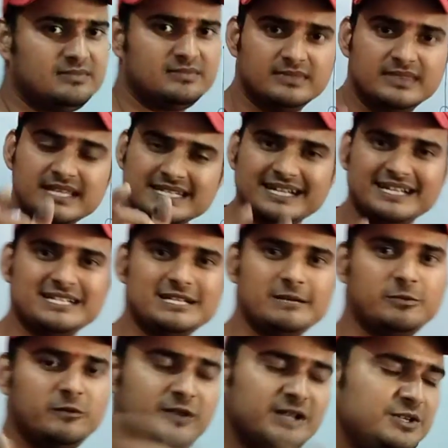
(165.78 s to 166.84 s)
this concept
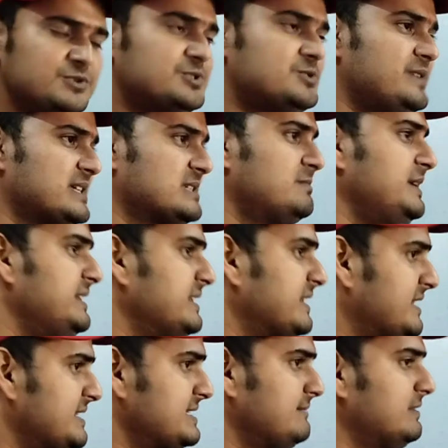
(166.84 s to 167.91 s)
we will use to explain the
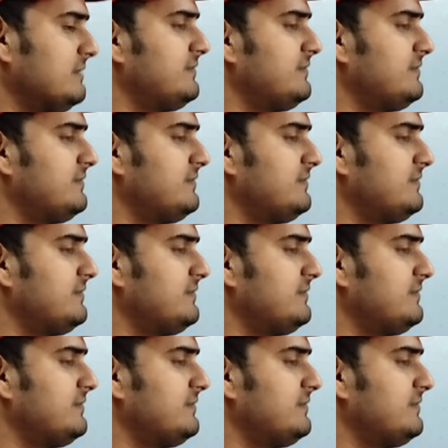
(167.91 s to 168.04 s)
concept of